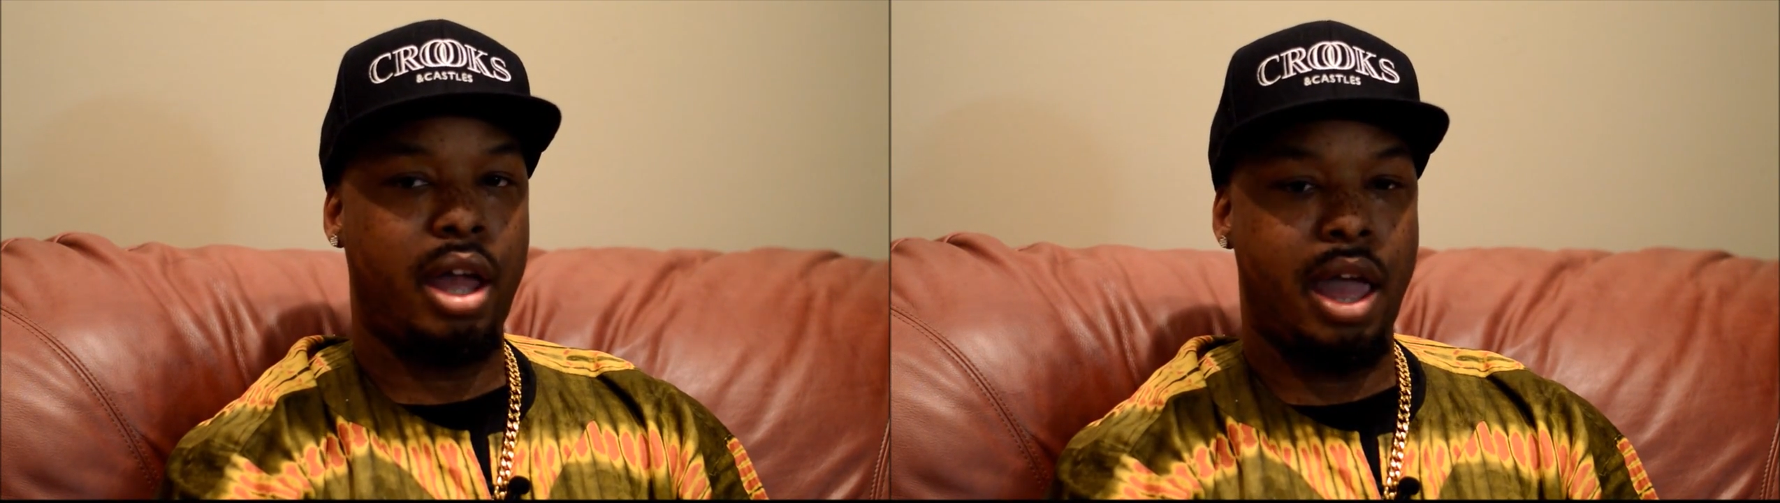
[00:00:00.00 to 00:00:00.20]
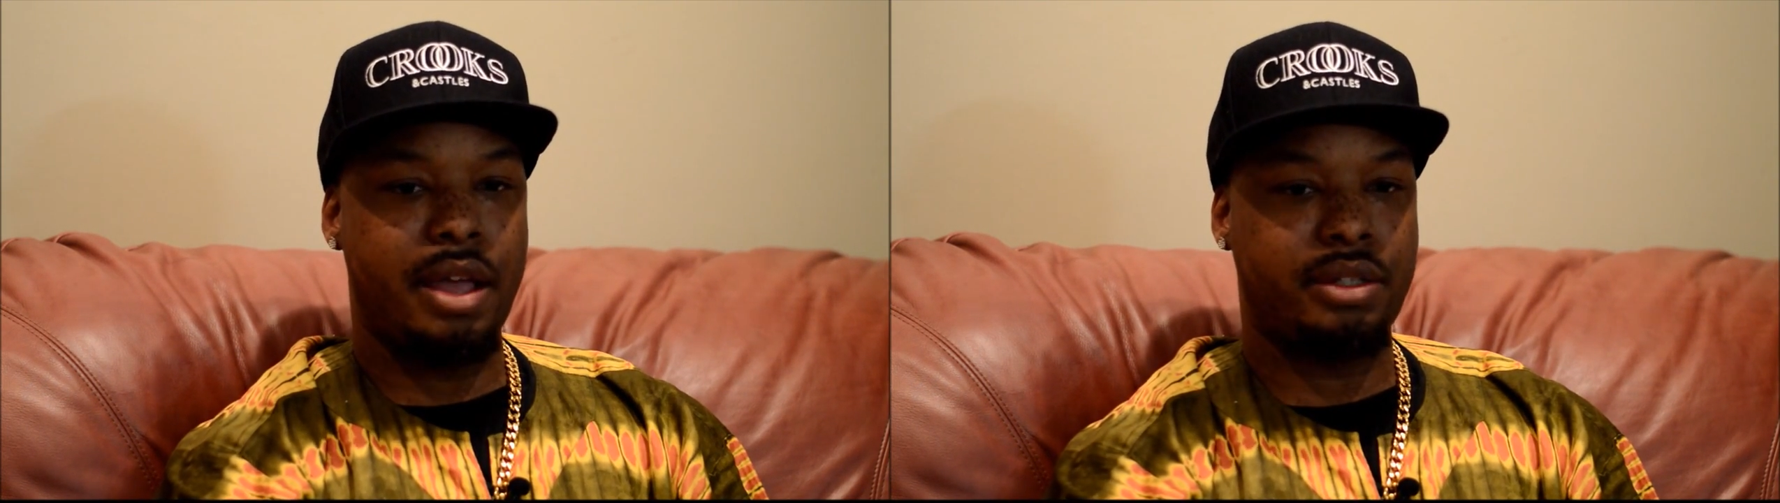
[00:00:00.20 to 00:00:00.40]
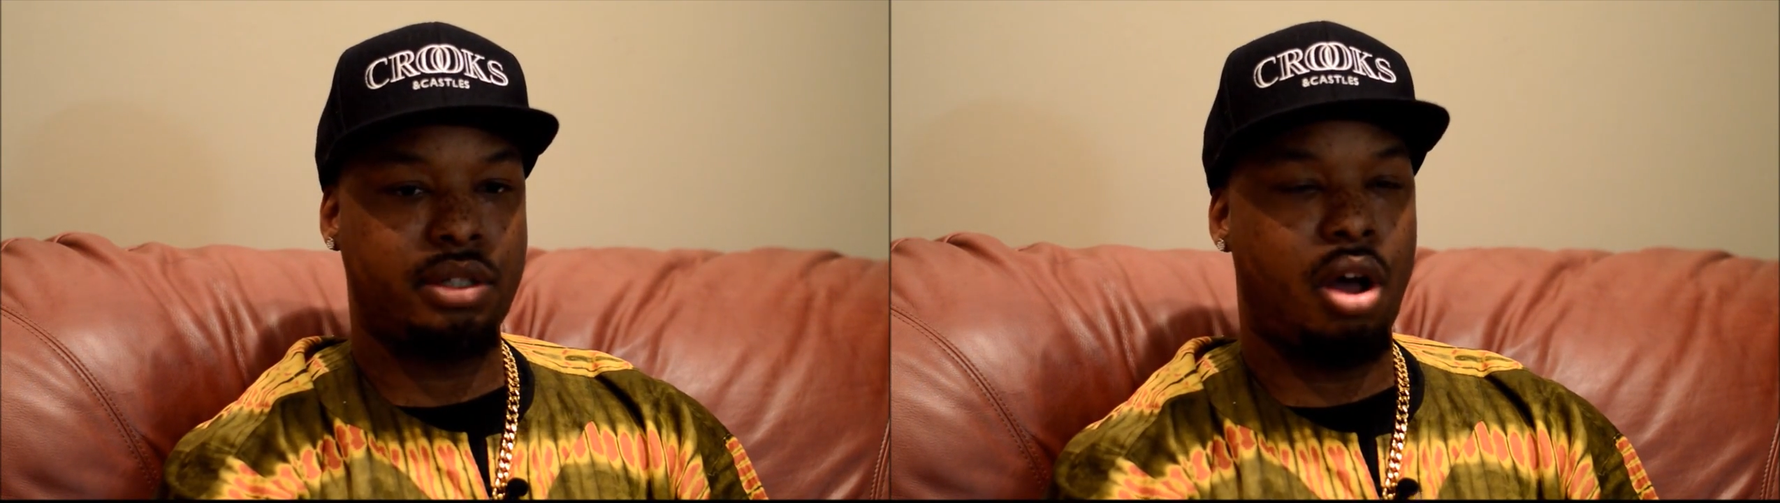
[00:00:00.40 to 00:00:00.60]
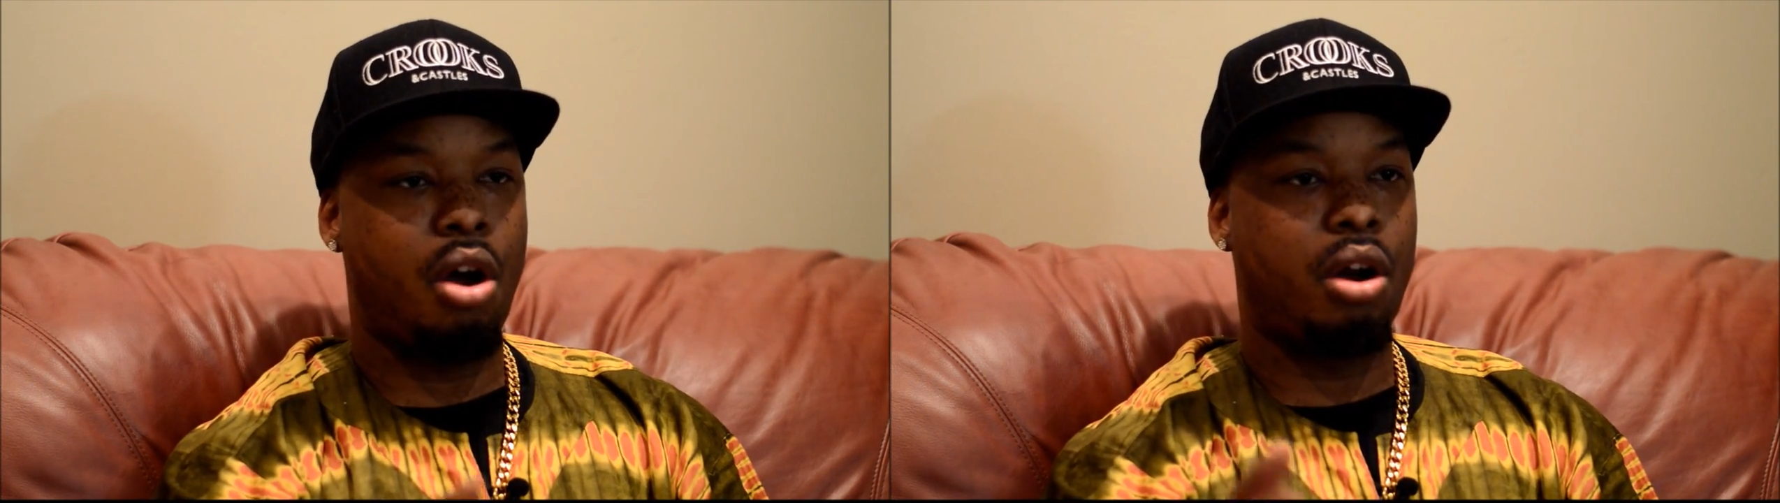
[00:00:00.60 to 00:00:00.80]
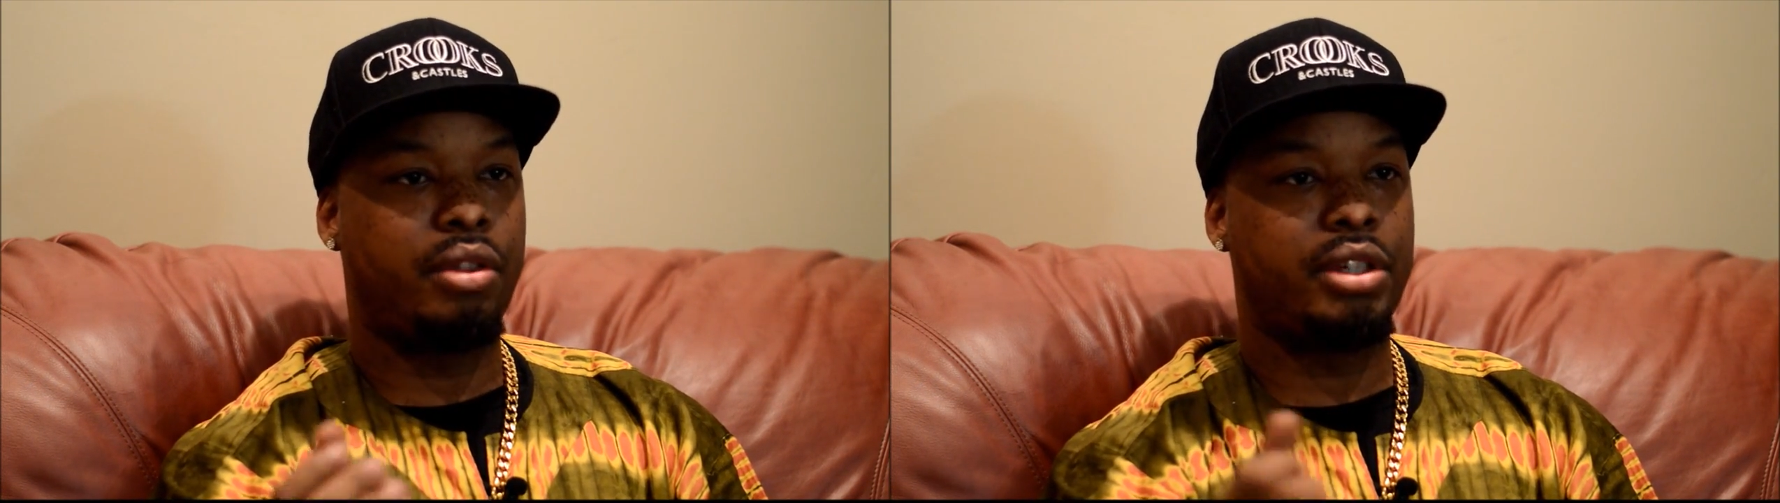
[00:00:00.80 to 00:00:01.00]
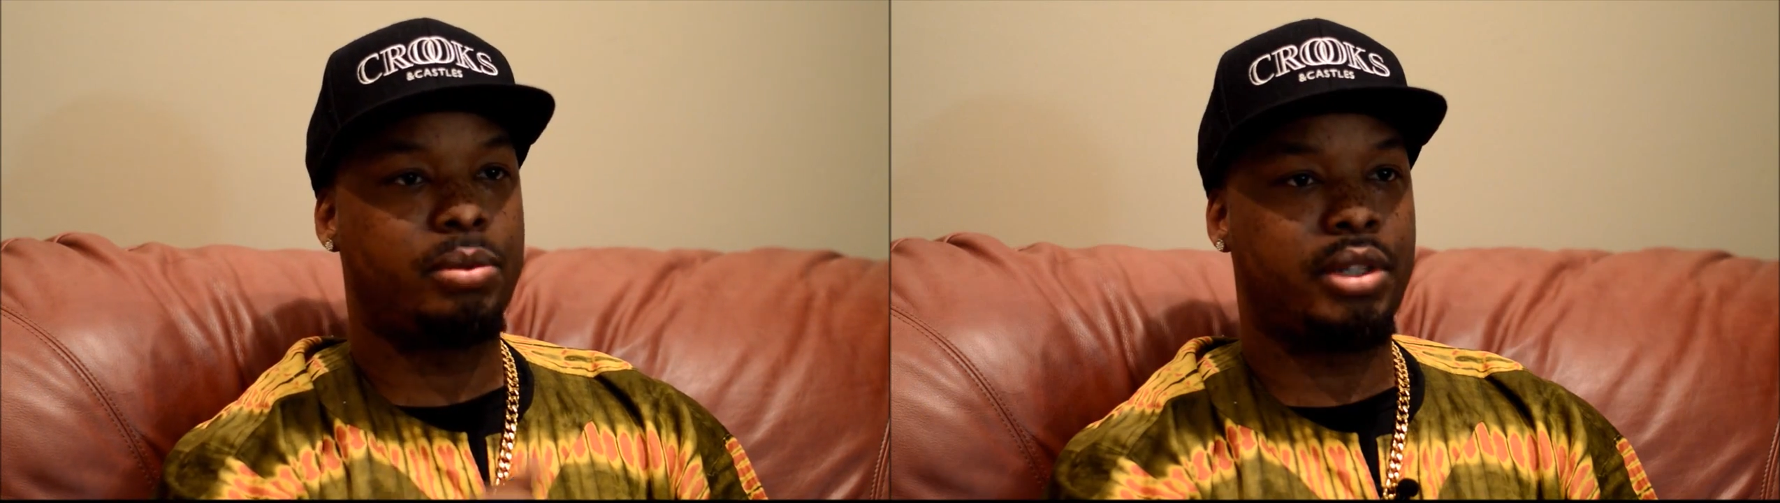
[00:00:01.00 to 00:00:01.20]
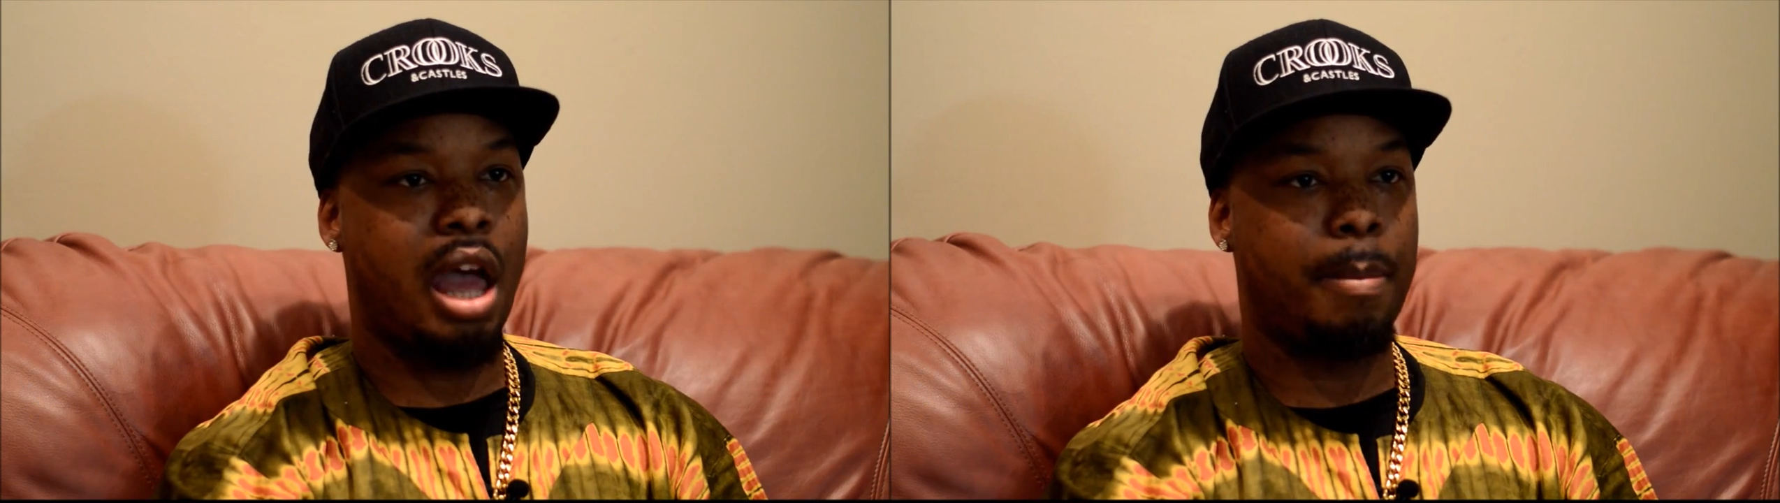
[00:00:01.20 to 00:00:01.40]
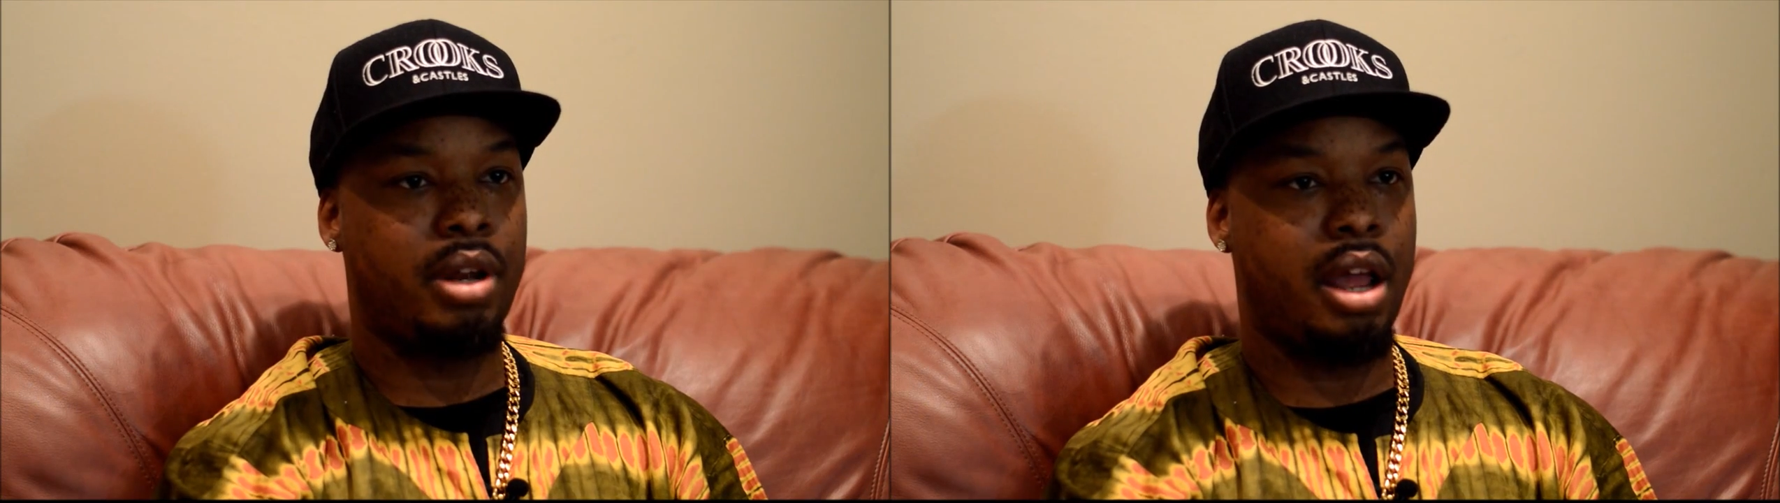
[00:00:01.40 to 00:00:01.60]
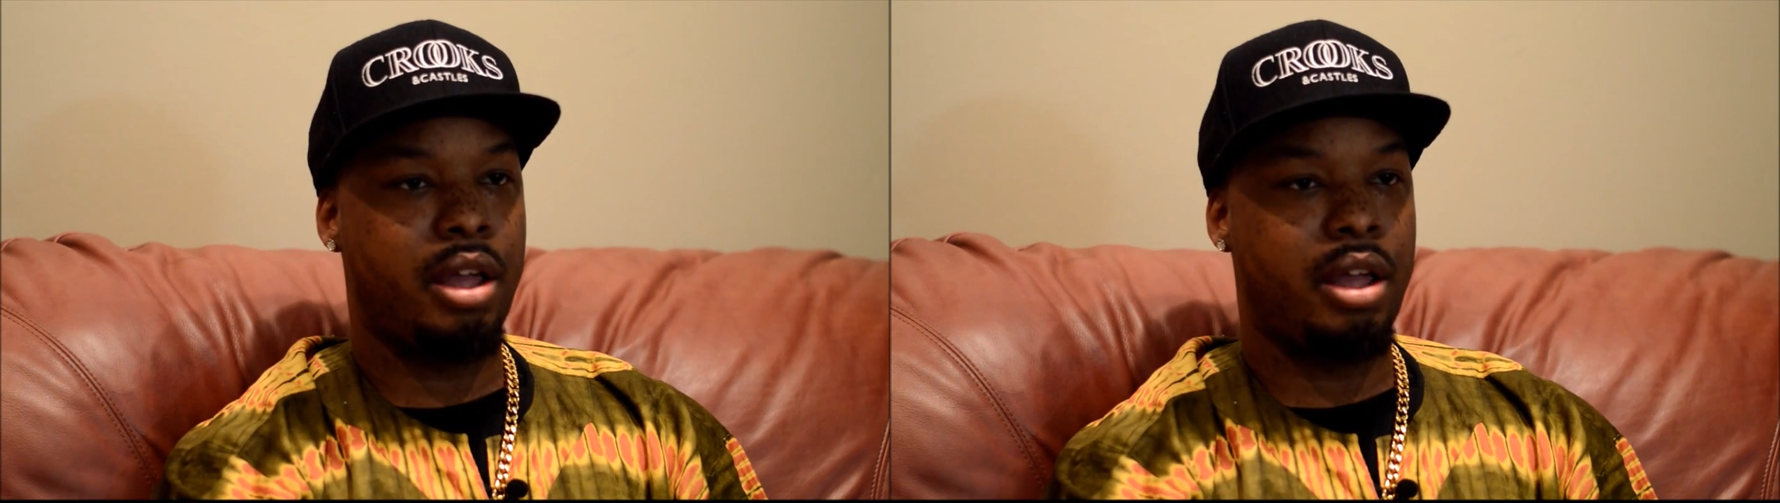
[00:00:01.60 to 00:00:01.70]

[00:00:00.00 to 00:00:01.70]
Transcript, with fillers: as all of this was happening.